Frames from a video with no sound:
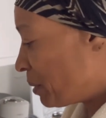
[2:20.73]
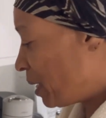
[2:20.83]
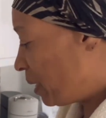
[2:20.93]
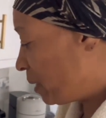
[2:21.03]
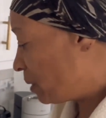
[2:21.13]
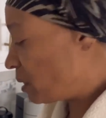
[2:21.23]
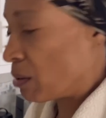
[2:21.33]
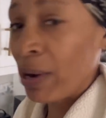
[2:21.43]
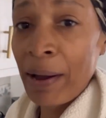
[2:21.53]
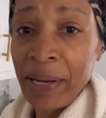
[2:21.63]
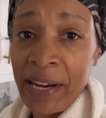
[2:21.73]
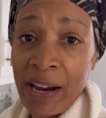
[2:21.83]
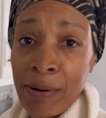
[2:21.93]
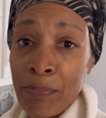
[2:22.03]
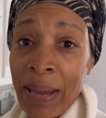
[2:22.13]
things around
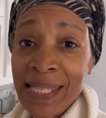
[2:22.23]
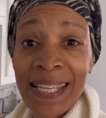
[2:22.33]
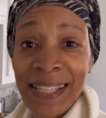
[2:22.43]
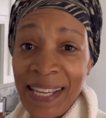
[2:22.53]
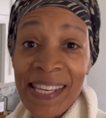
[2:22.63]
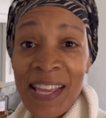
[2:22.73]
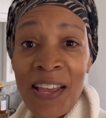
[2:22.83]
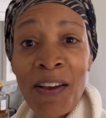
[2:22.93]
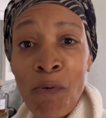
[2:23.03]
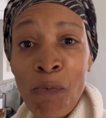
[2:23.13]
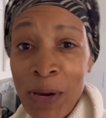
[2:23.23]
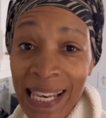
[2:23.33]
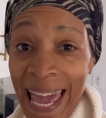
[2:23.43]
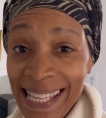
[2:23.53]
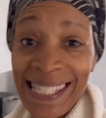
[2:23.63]
here basically
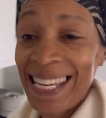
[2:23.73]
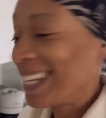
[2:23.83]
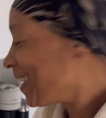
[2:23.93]
relaxing,